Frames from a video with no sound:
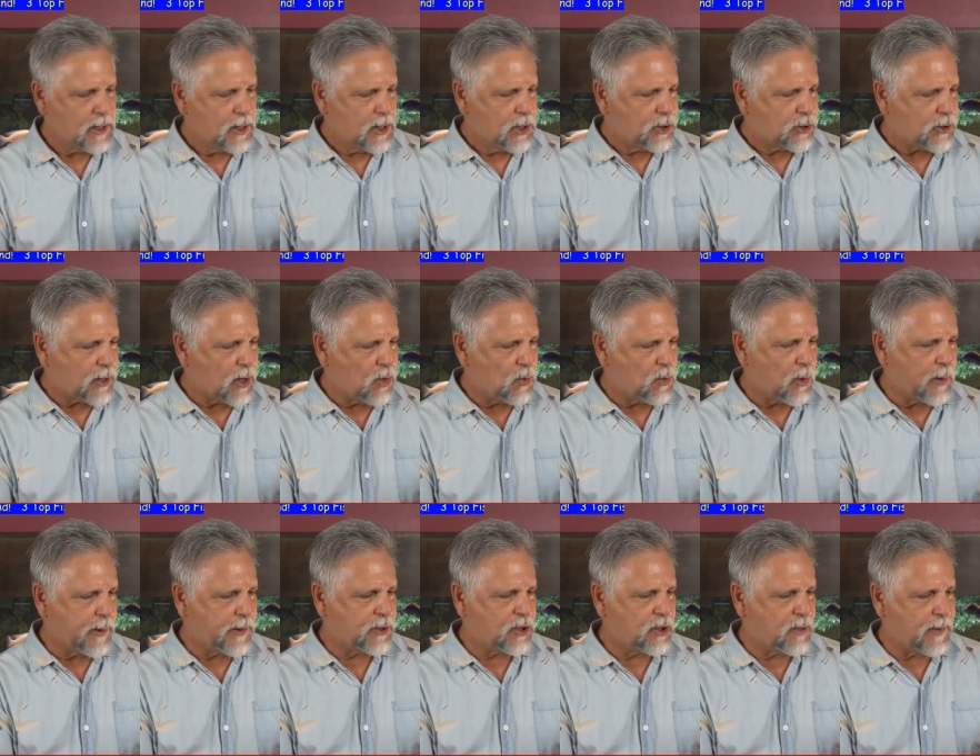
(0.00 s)
So I don't
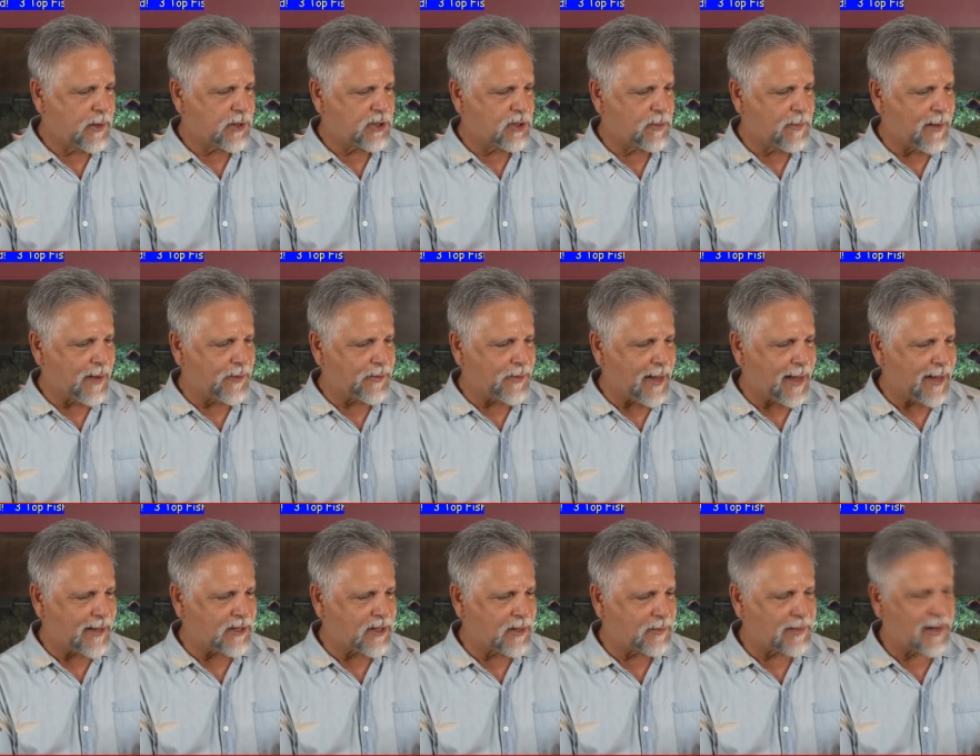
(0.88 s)
worry too much about
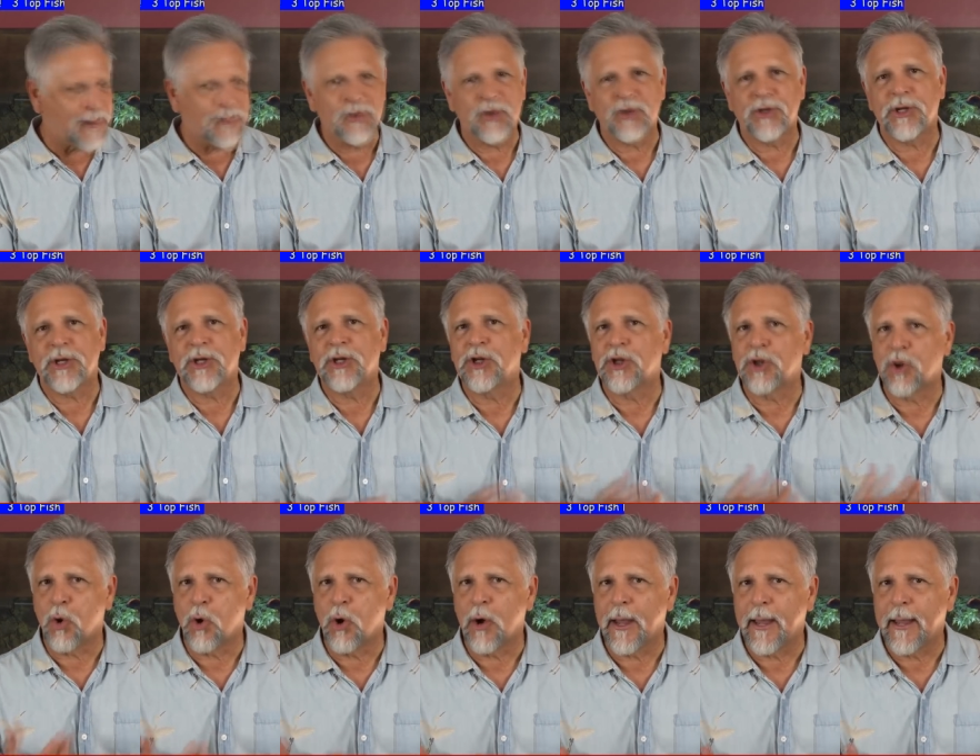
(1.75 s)
that. Sometimes you'll see
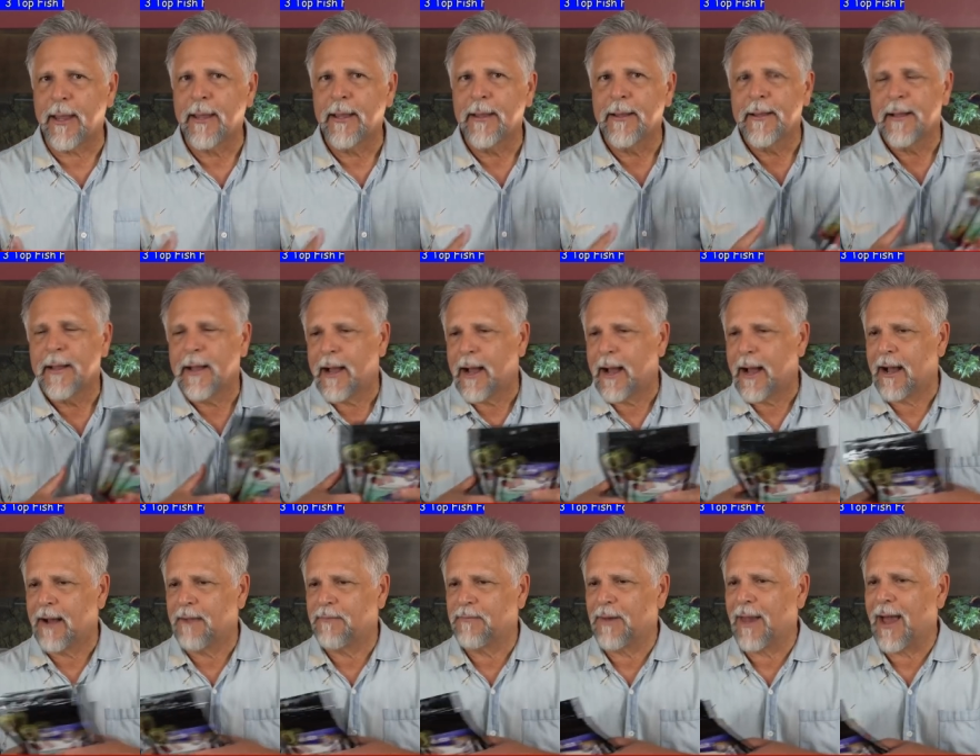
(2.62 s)
soy
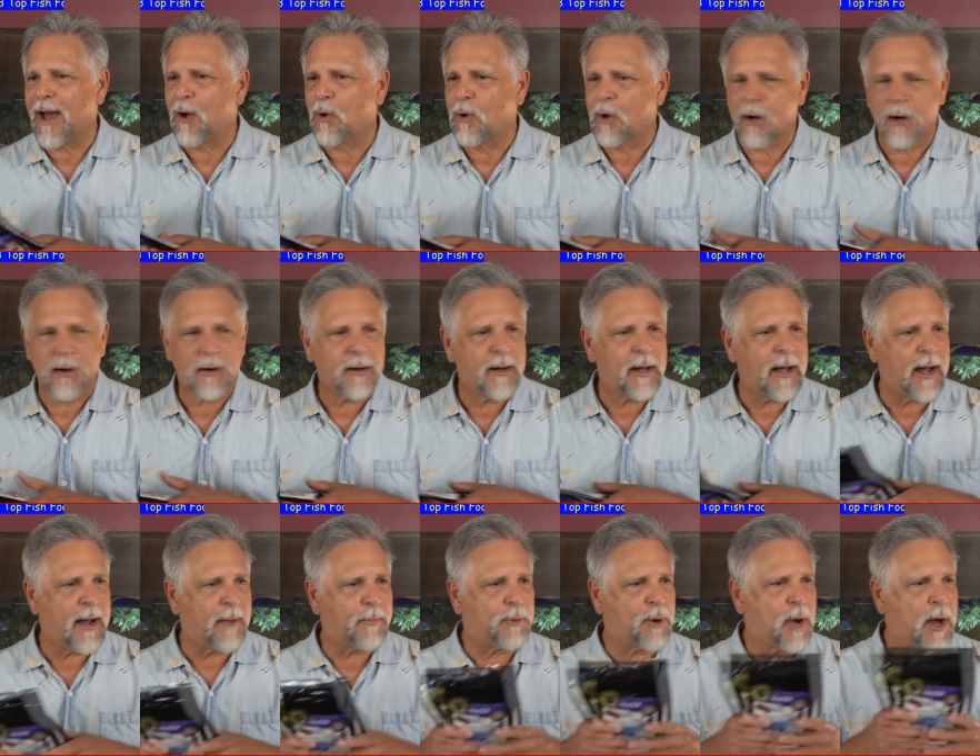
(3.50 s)
uh, flour,
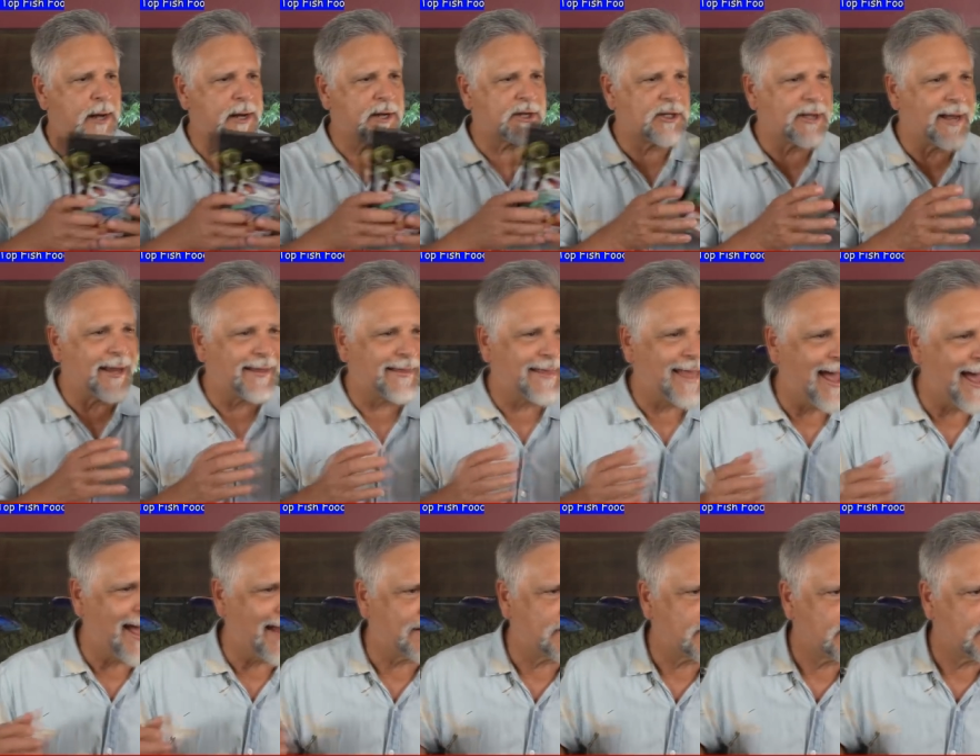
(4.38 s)
uh, products like that.